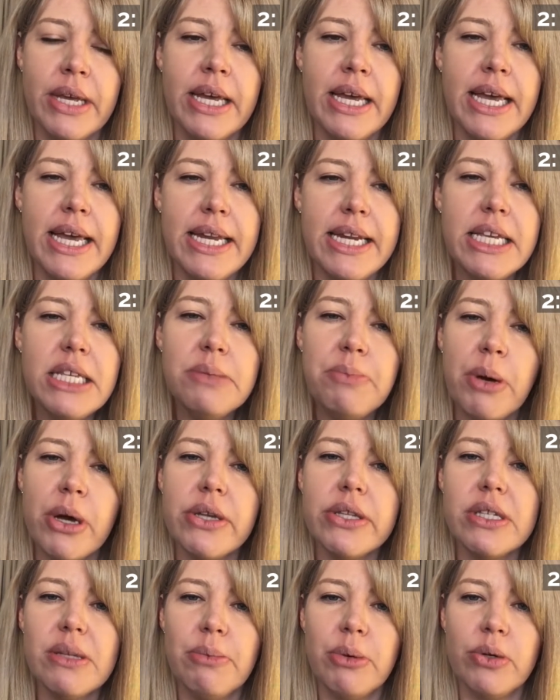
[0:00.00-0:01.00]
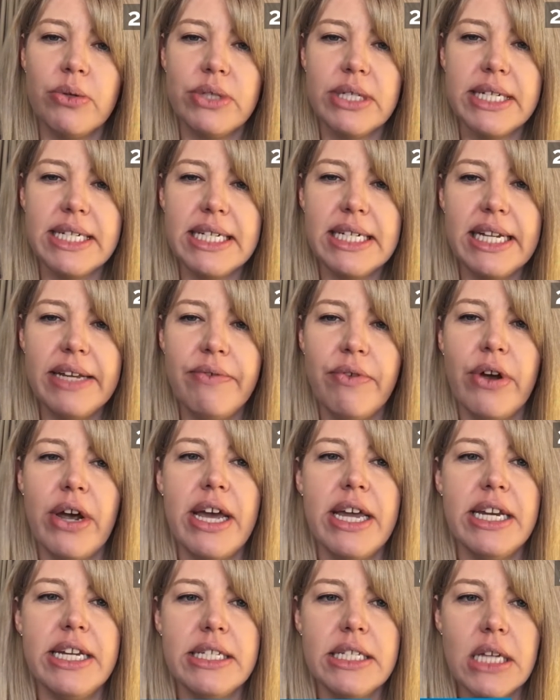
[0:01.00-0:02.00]
It is possible to deliver
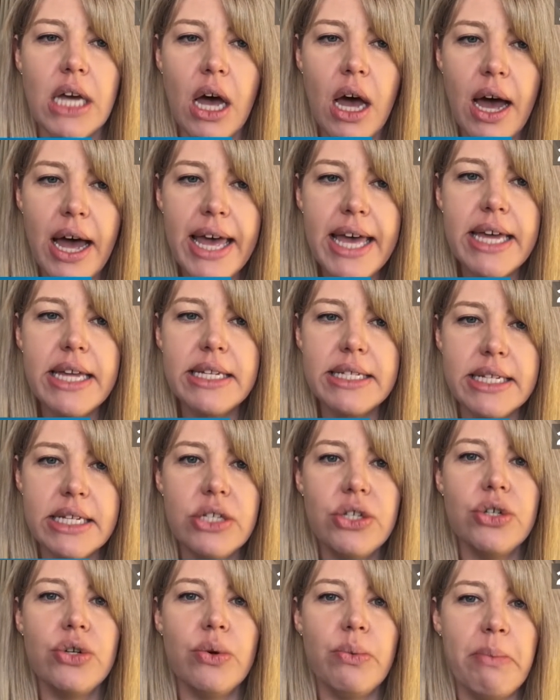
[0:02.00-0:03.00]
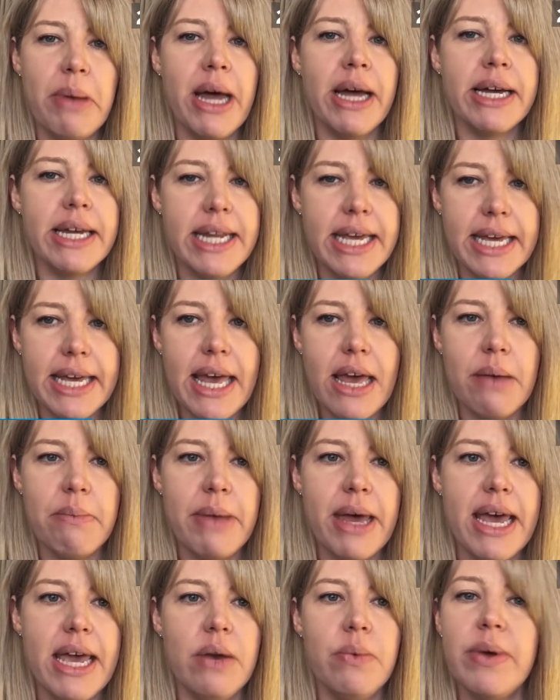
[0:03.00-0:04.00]
an entire digital marketing
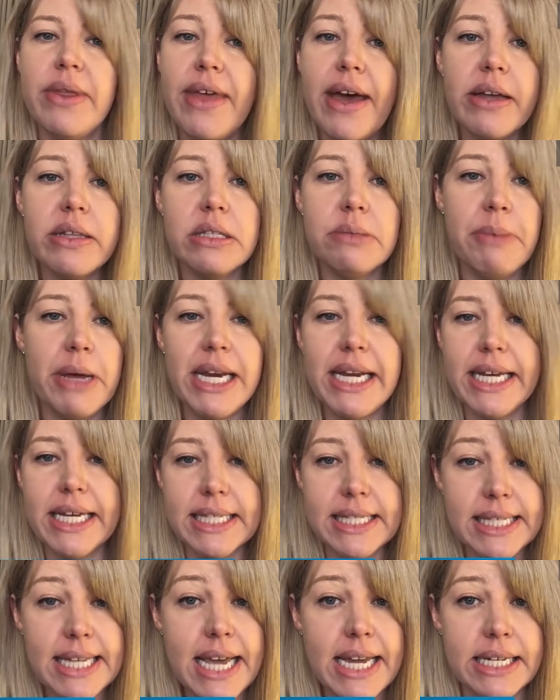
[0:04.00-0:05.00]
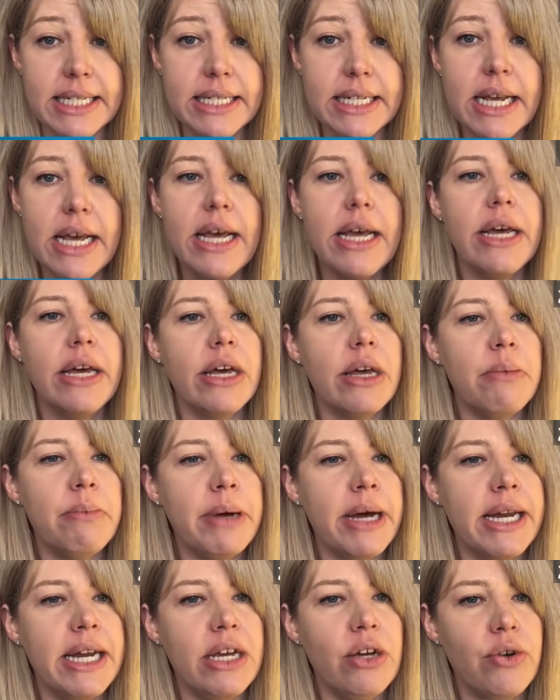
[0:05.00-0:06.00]
campaign without spending a cent,
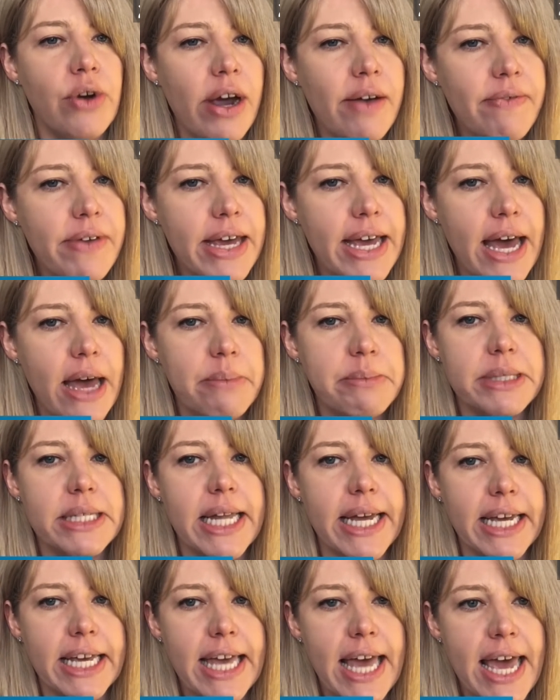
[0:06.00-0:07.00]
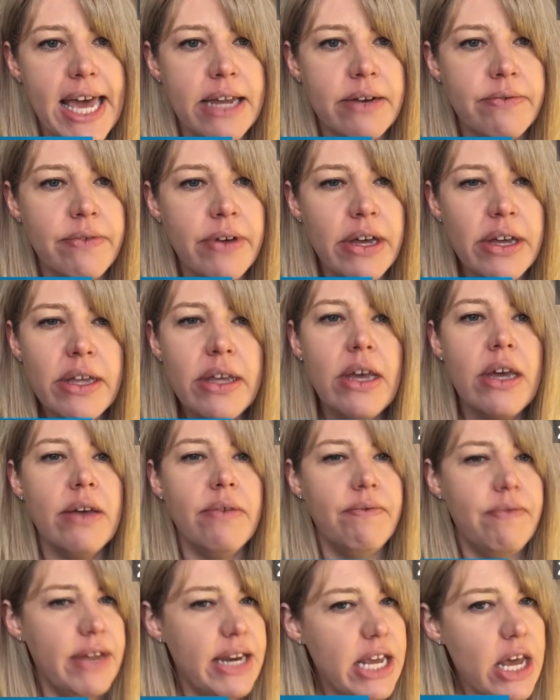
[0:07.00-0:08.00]
combining graphic apps like Canva,
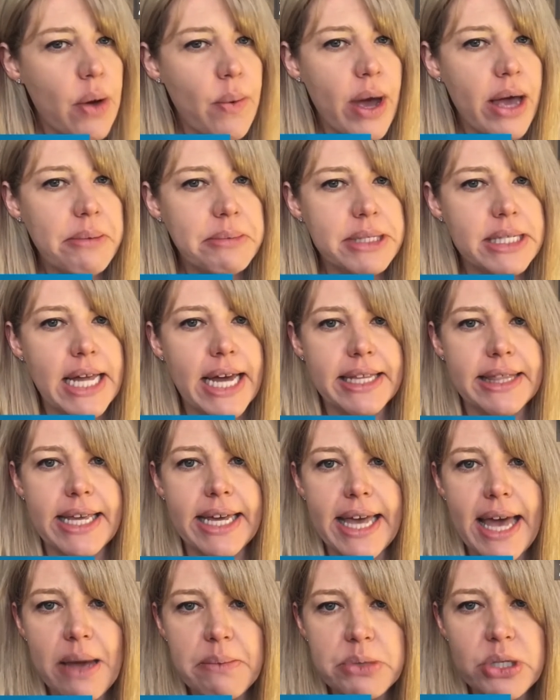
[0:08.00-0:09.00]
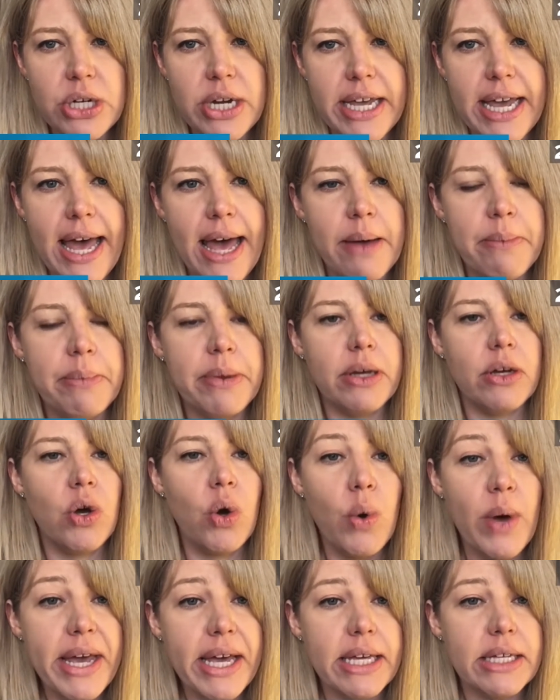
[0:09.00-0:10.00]
video apps like the captioning app
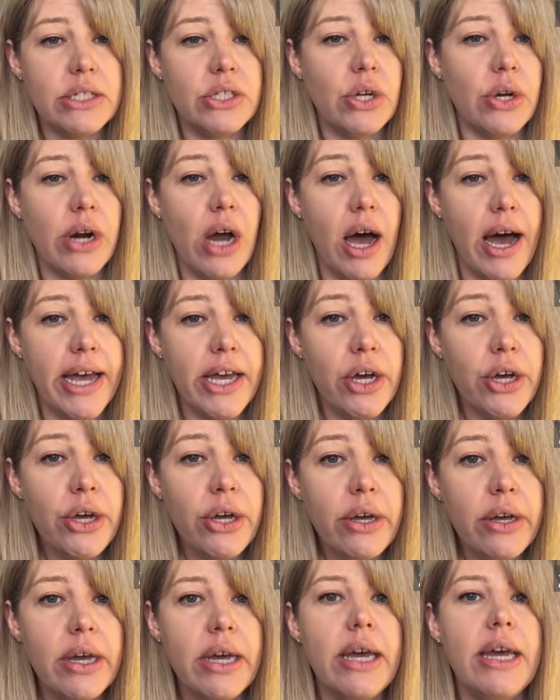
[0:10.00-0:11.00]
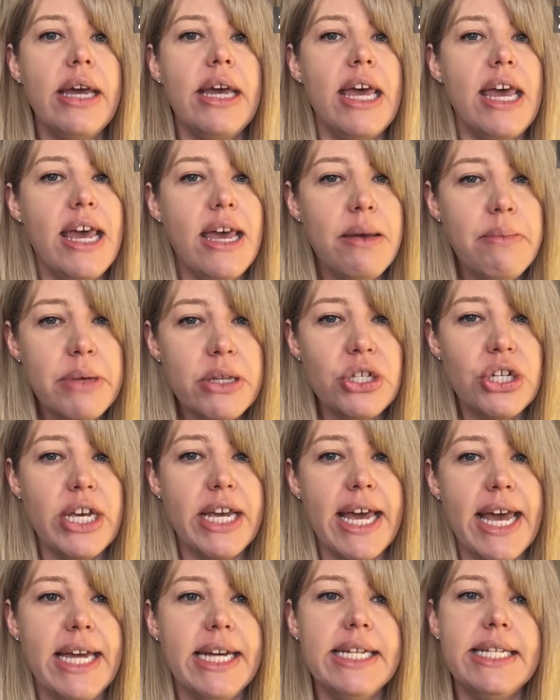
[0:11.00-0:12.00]
quick.io,
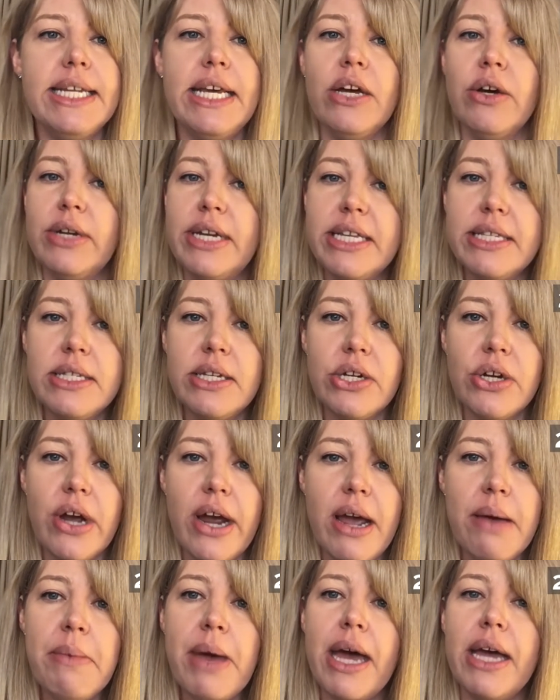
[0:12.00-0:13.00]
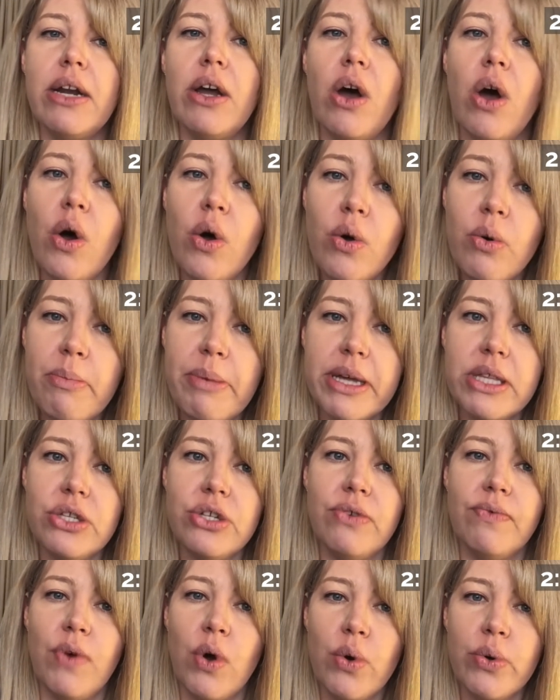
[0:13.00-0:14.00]
imaging editing on Instagram, and a whole bunch
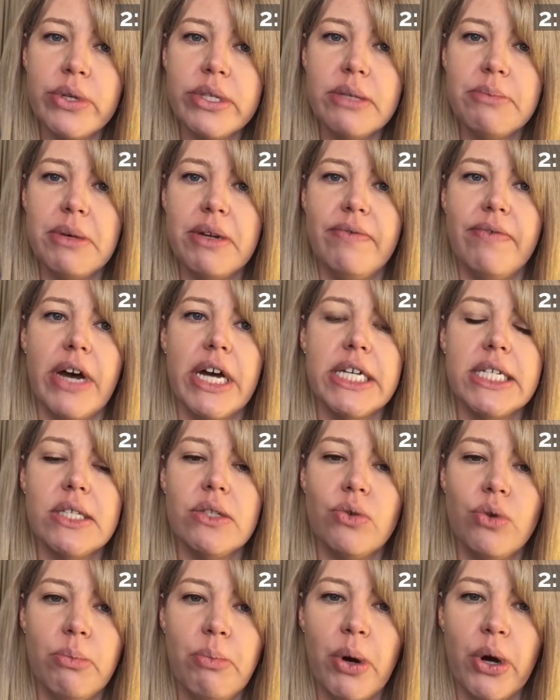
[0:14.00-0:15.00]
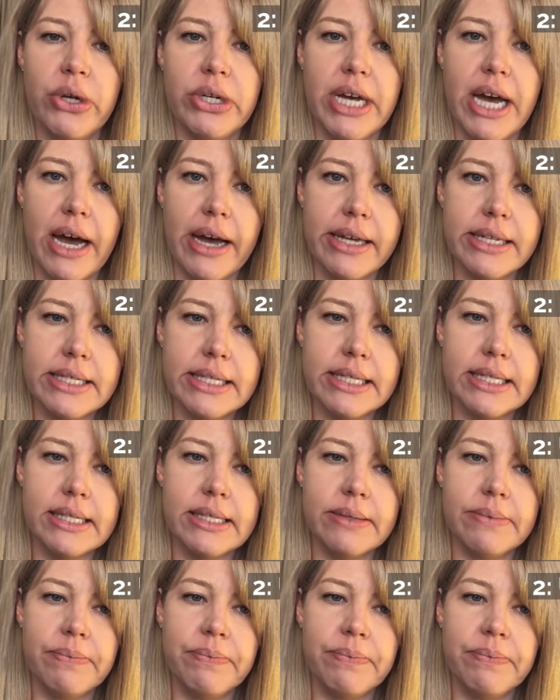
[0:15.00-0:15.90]
of awesome advice through podcasts.